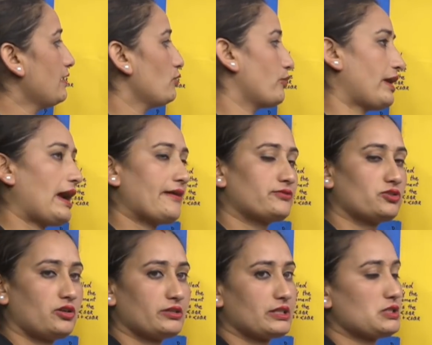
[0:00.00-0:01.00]
We have
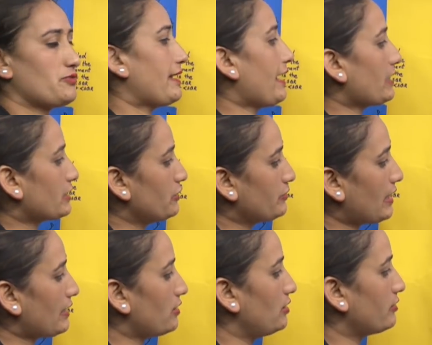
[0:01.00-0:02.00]
done this one: acute
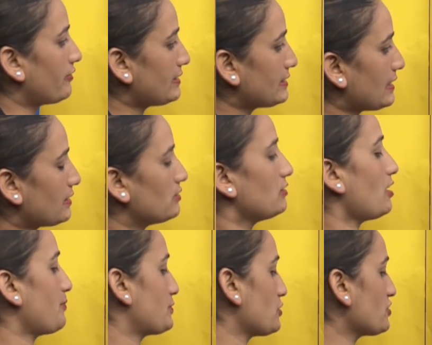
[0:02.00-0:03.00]
angle, right angle,
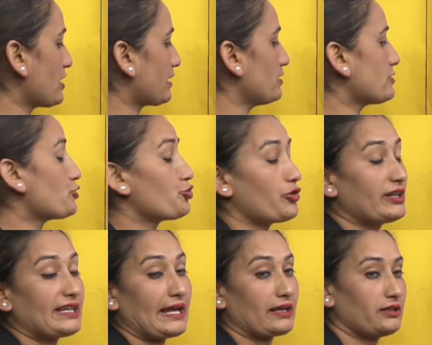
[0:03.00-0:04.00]
obtuse angle, straight
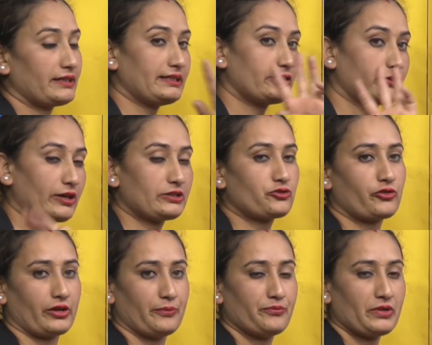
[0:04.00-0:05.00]
angle in grade 3.